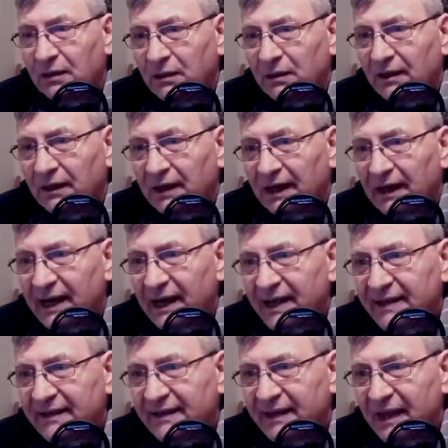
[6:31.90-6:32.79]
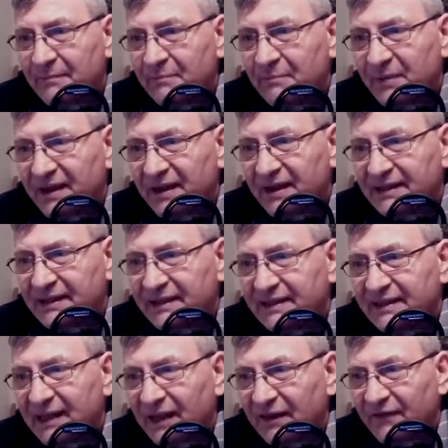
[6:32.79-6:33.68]
Let them be as
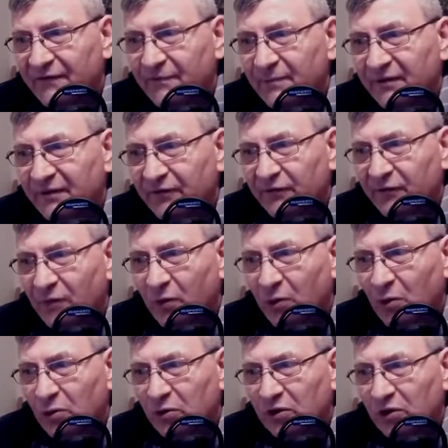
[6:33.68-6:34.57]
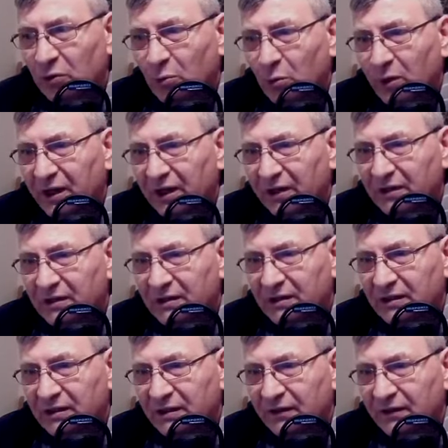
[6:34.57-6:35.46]
stuff before the
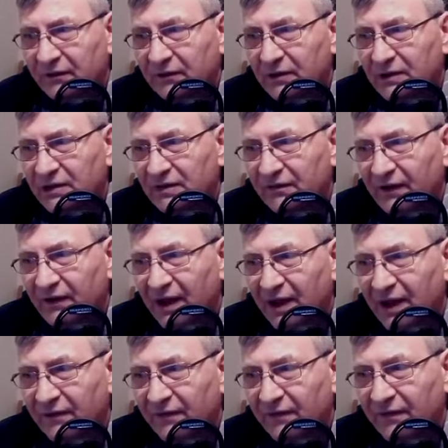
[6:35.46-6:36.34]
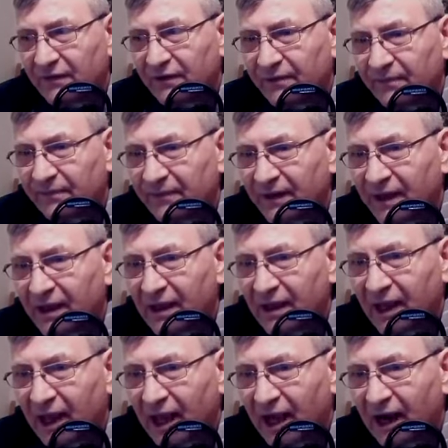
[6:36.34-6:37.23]
wind, verse five.
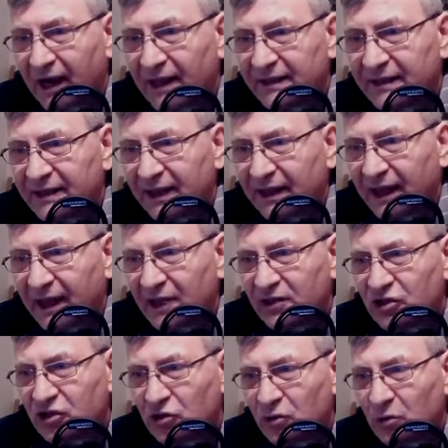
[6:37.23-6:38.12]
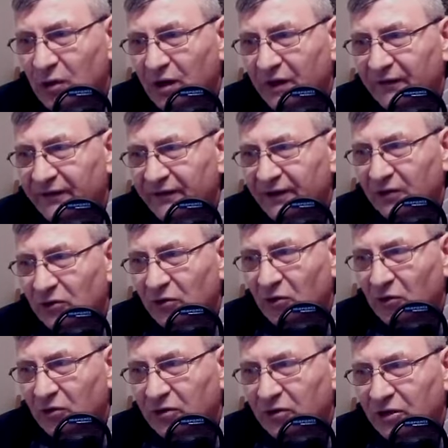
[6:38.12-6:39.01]
And let the angel of the
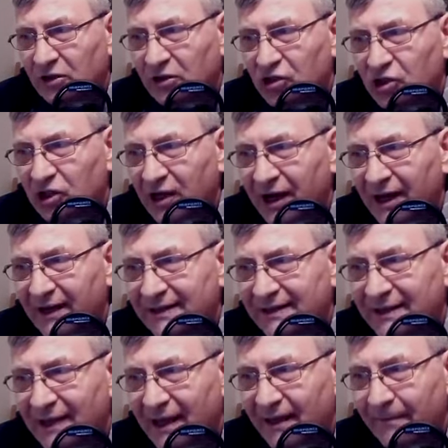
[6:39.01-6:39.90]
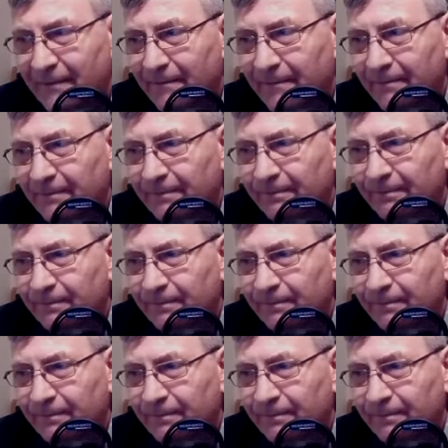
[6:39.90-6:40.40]
Lord chase them.